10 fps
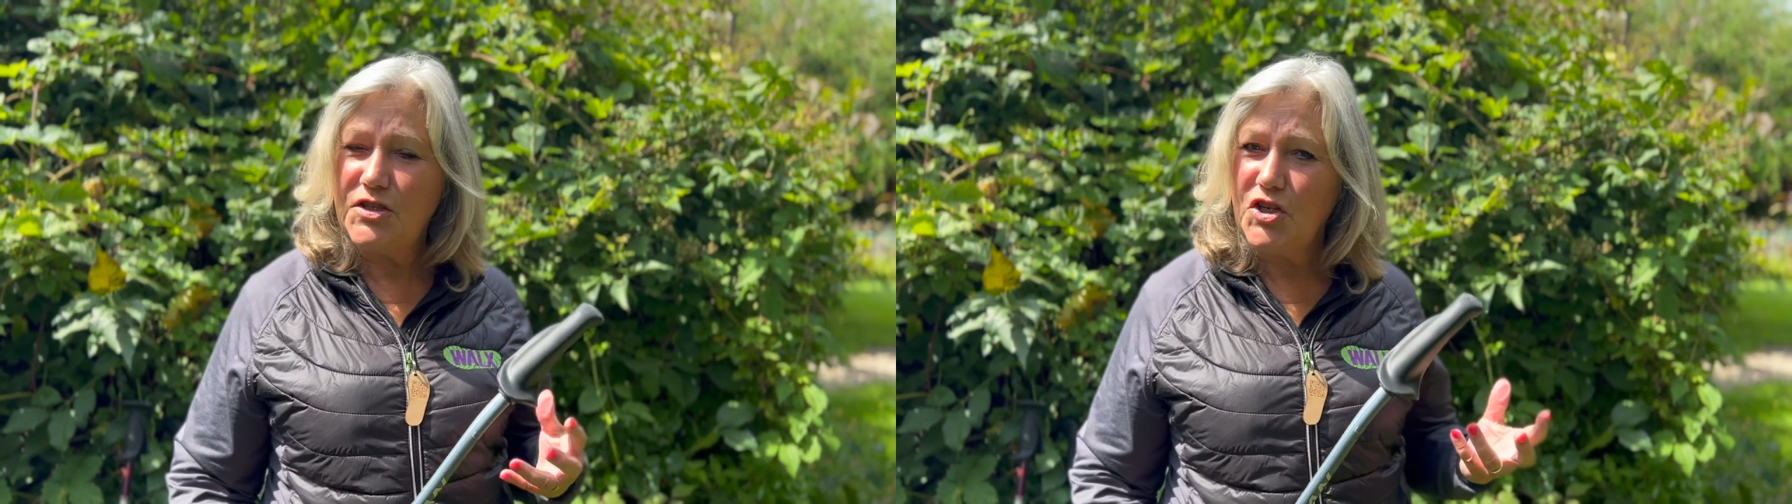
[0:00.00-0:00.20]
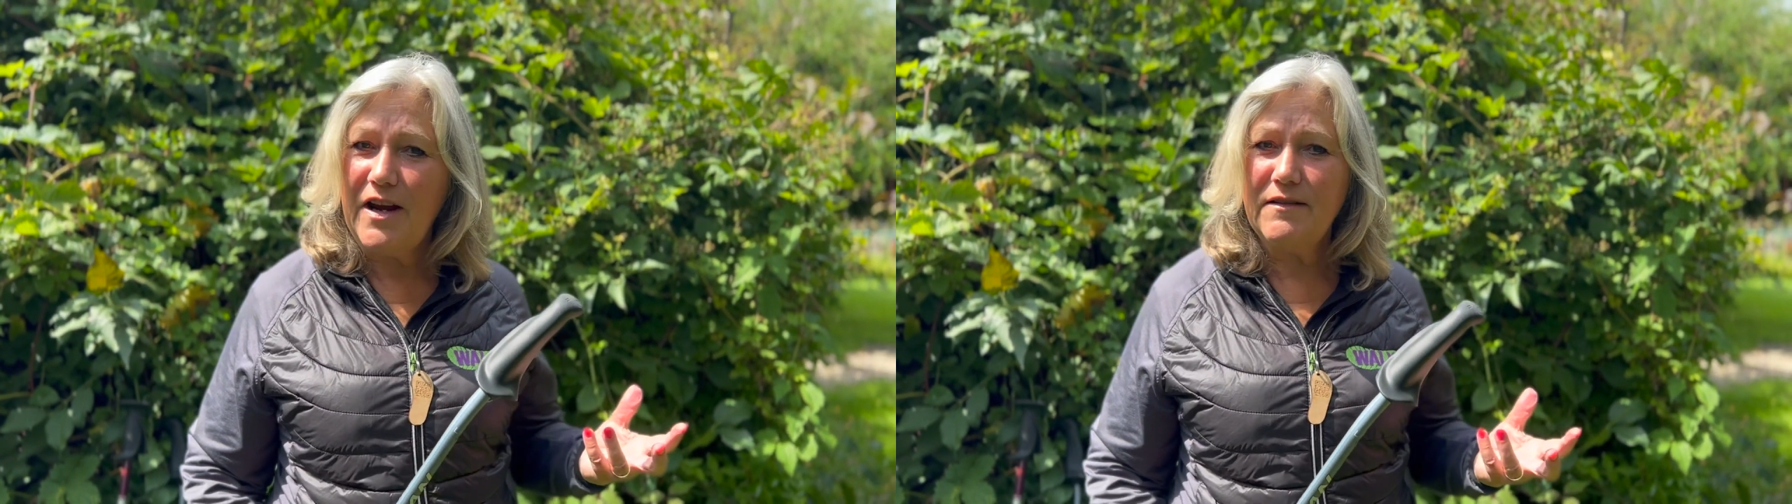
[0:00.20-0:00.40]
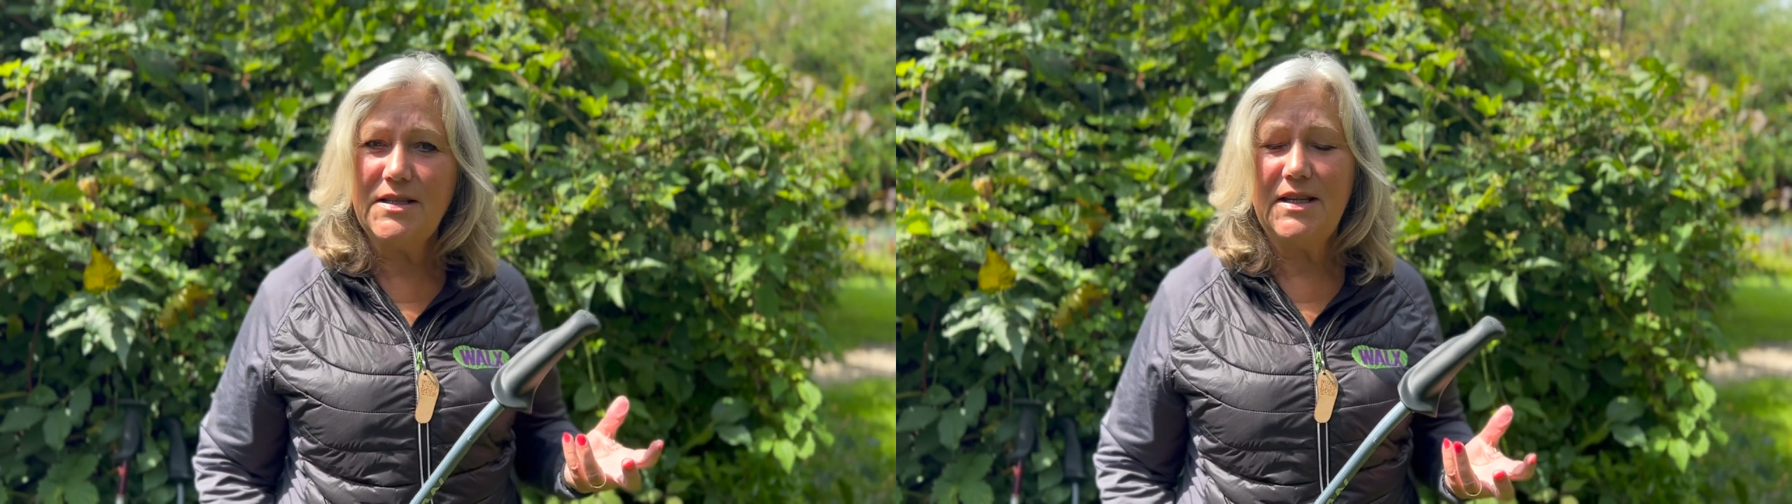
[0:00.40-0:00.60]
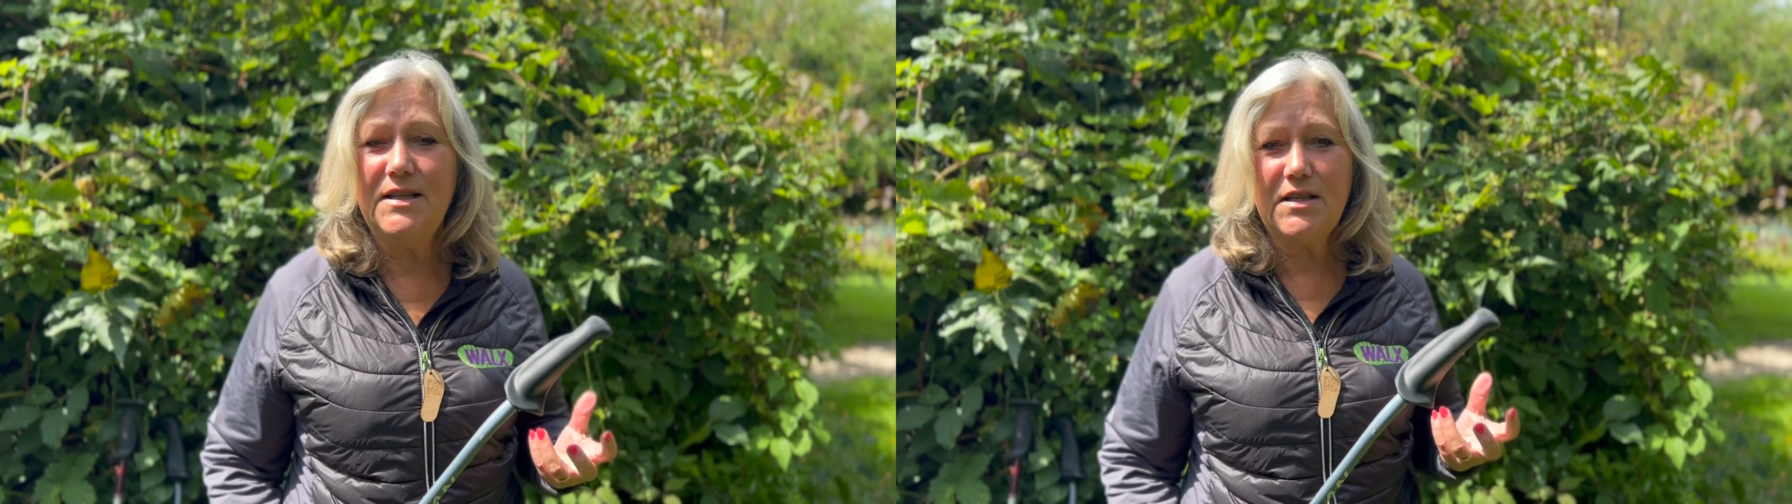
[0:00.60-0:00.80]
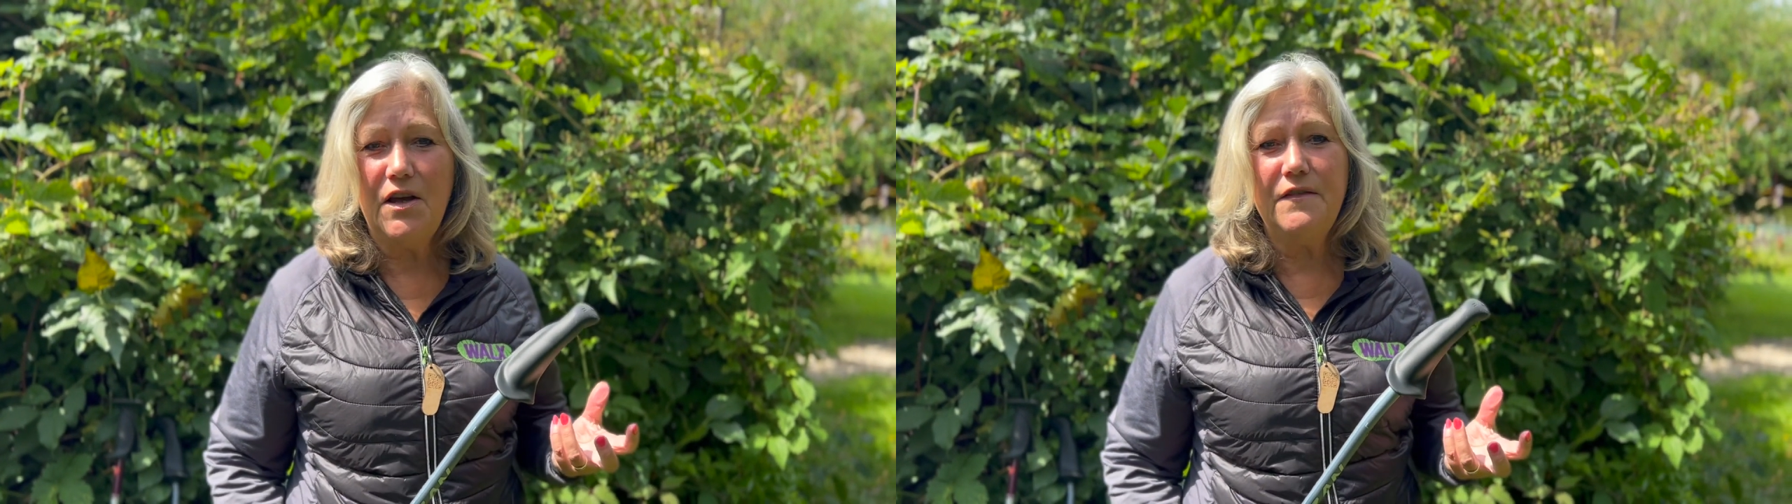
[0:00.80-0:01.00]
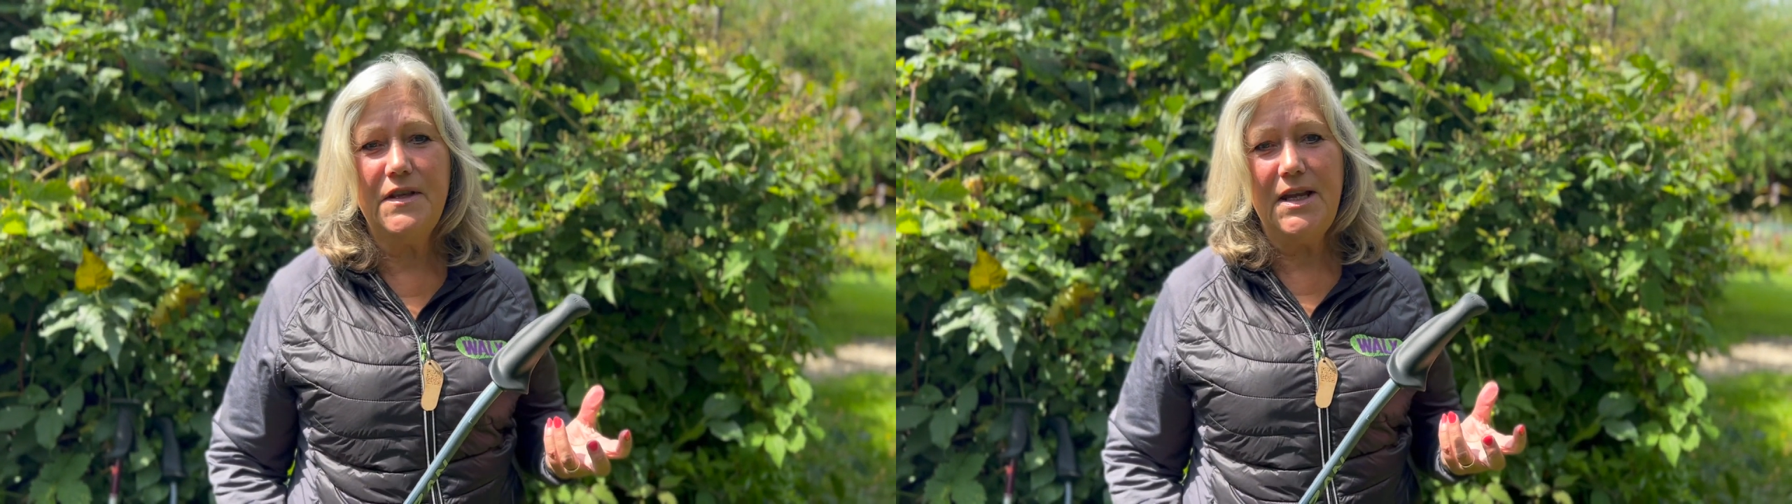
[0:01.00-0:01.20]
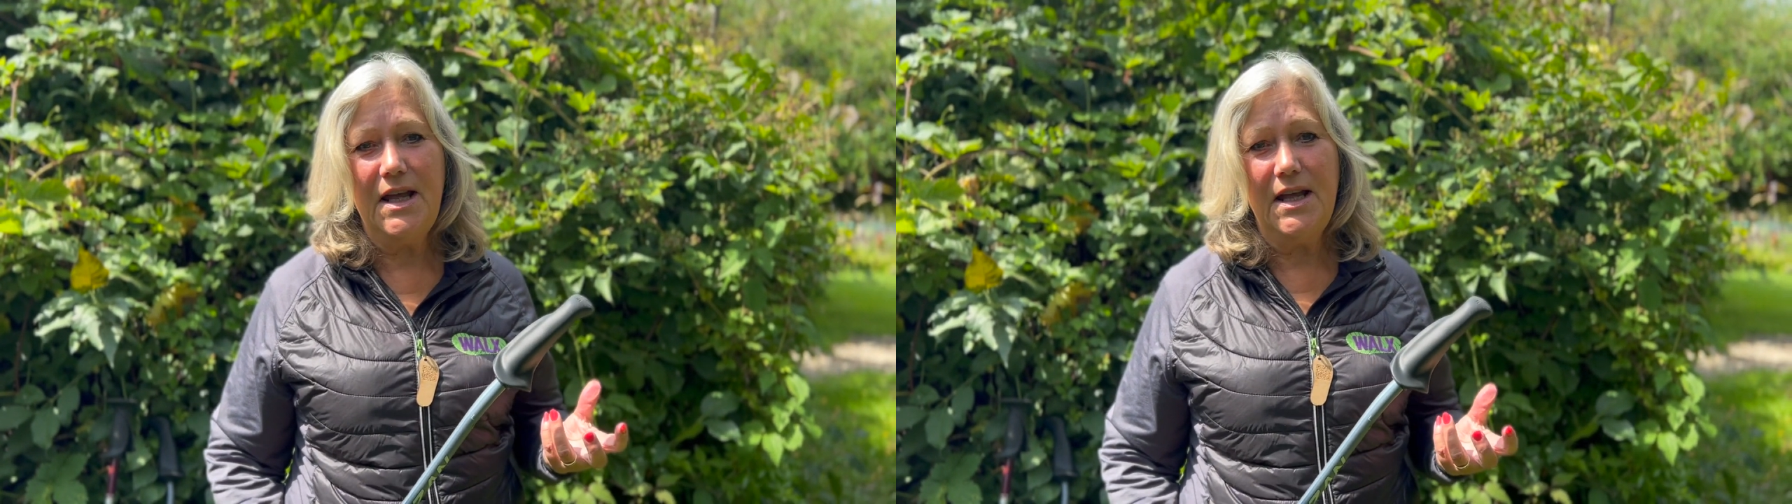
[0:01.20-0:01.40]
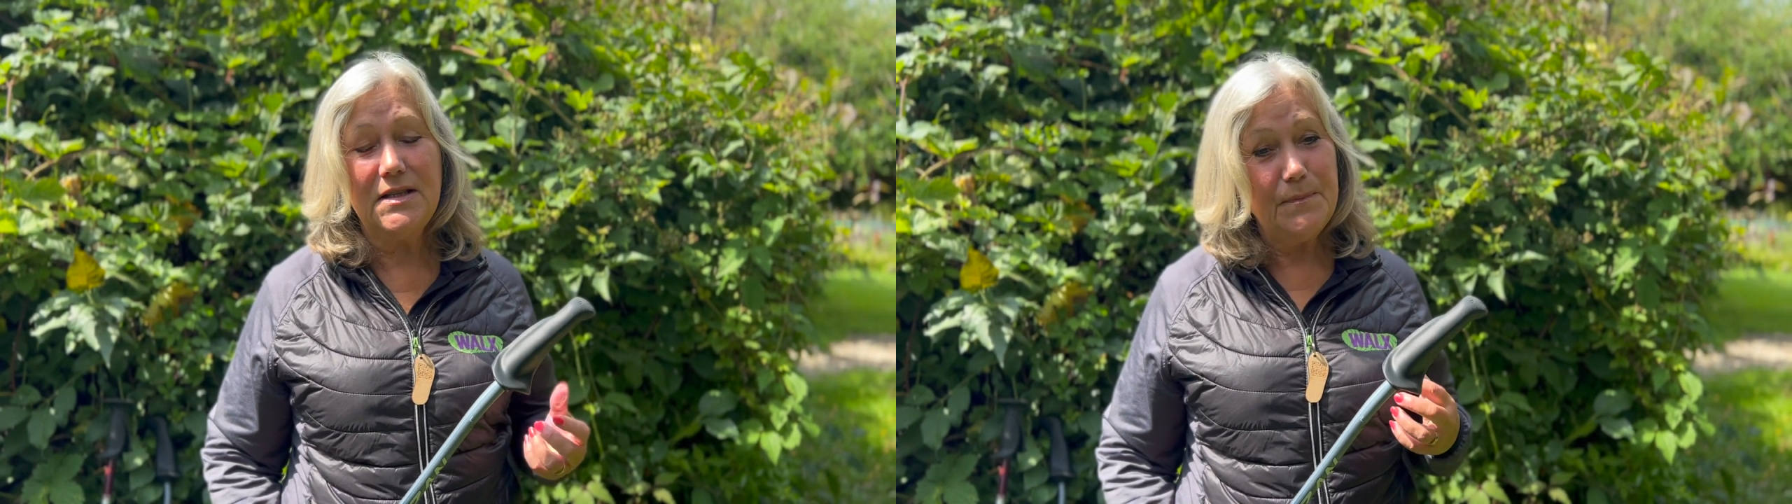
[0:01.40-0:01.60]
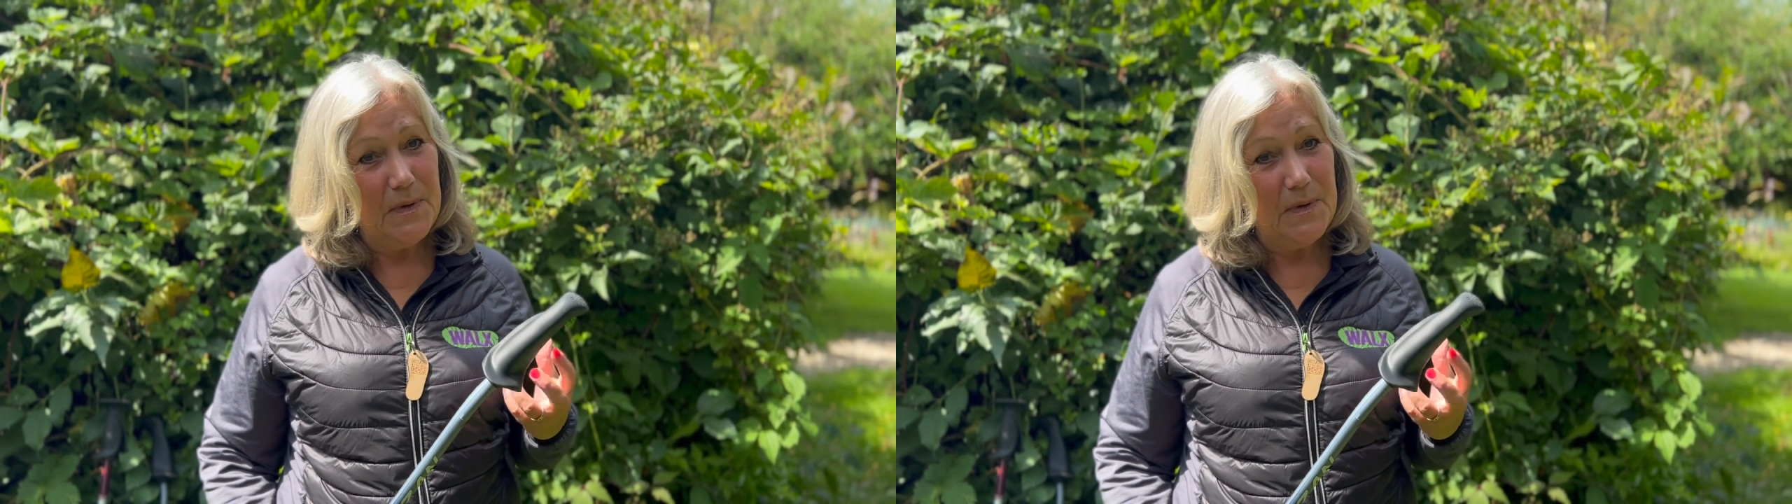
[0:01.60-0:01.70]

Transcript: charities over the years,